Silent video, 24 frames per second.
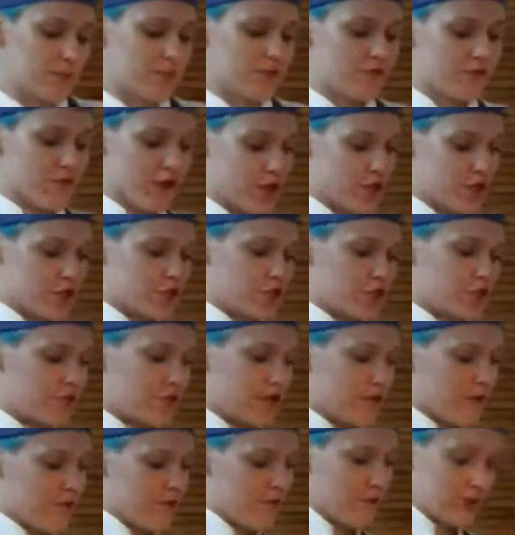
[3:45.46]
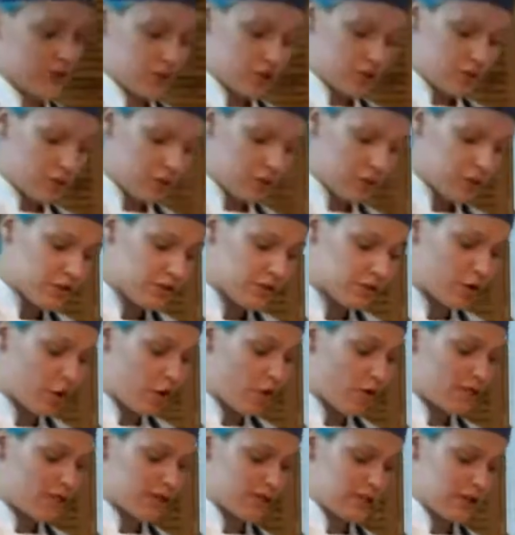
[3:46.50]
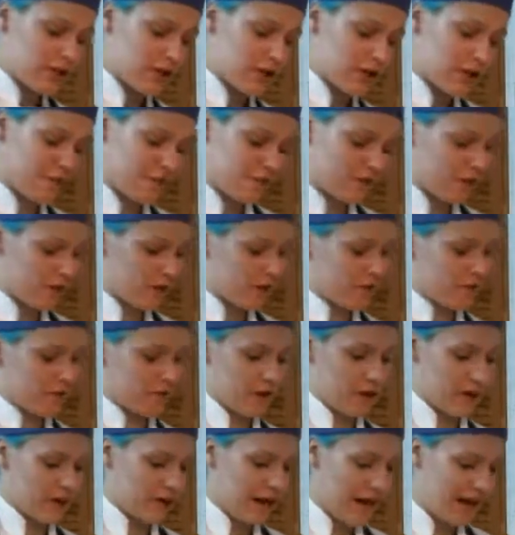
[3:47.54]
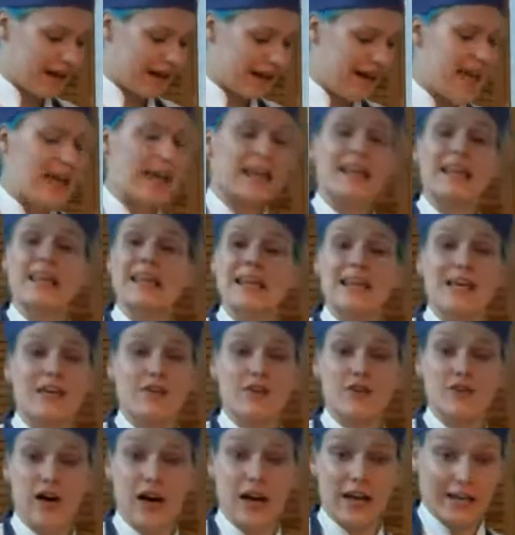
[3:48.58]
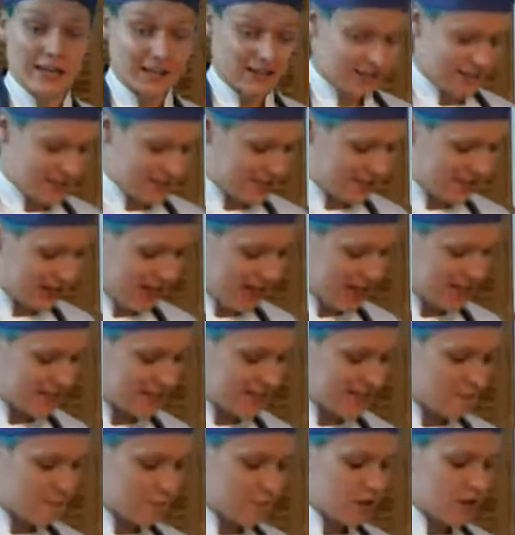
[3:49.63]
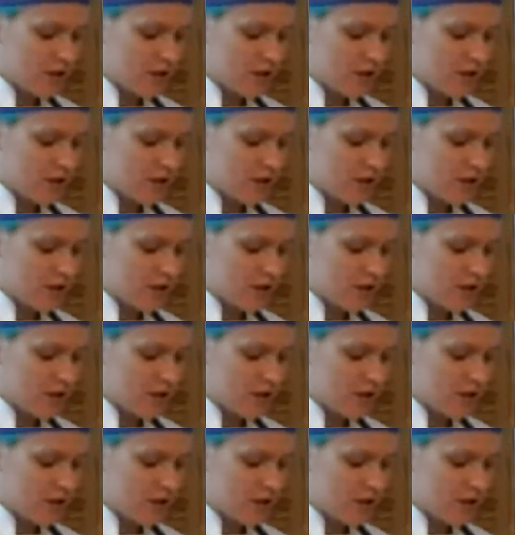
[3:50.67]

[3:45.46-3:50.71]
fresh vegetables. So obviously you can feel free to add anything you like in this case.